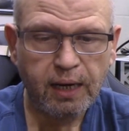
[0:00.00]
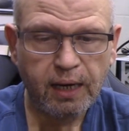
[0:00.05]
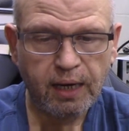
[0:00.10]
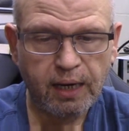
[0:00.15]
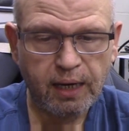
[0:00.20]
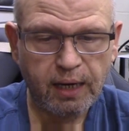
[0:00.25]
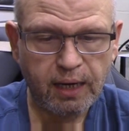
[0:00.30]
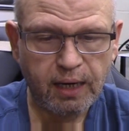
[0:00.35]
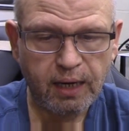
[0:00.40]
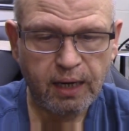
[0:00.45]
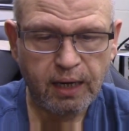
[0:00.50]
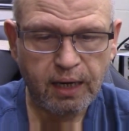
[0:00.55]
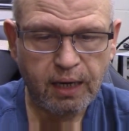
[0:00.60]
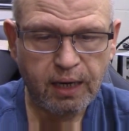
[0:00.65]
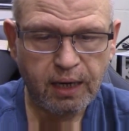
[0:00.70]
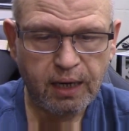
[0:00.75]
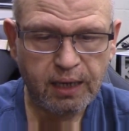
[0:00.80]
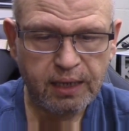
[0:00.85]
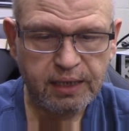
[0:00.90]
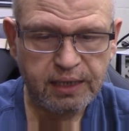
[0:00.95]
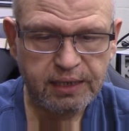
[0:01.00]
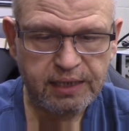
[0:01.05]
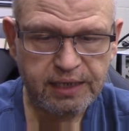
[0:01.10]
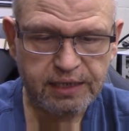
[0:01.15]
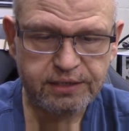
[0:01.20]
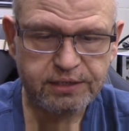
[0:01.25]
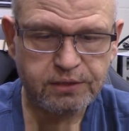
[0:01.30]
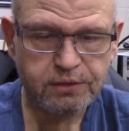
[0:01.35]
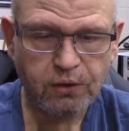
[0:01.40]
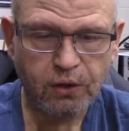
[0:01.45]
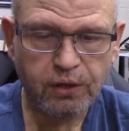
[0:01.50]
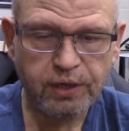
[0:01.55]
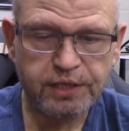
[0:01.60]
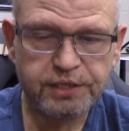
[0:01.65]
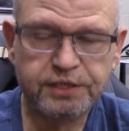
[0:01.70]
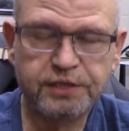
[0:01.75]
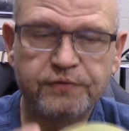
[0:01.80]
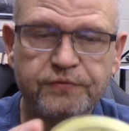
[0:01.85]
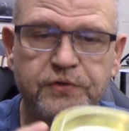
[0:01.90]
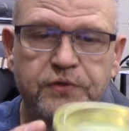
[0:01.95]
Uh, yes,
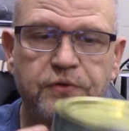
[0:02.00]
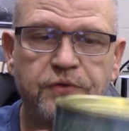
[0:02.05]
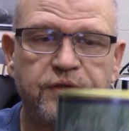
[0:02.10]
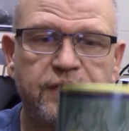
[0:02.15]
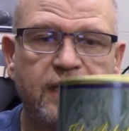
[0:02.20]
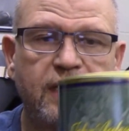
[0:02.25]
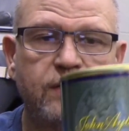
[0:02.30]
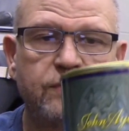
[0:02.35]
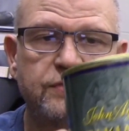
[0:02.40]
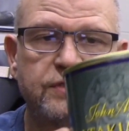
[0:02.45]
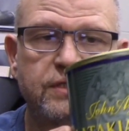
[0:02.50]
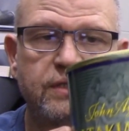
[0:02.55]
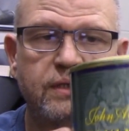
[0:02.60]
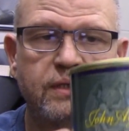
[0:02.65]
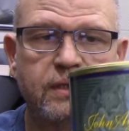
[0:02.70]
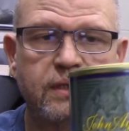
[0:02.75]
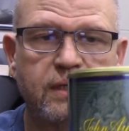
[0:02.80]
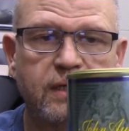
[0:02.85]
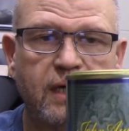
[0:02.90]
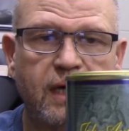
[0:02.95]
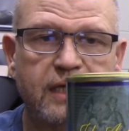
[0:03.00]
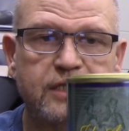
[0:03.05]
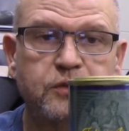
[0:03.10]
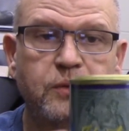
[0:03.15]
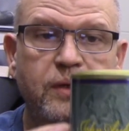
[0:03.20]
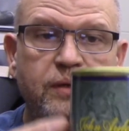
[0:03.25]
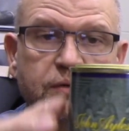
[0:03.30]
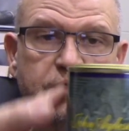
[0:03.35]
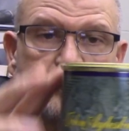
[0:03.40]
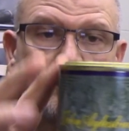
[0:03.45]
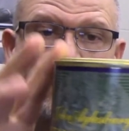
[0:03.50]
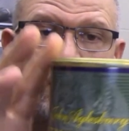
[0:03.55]
August of 2000. That's when it was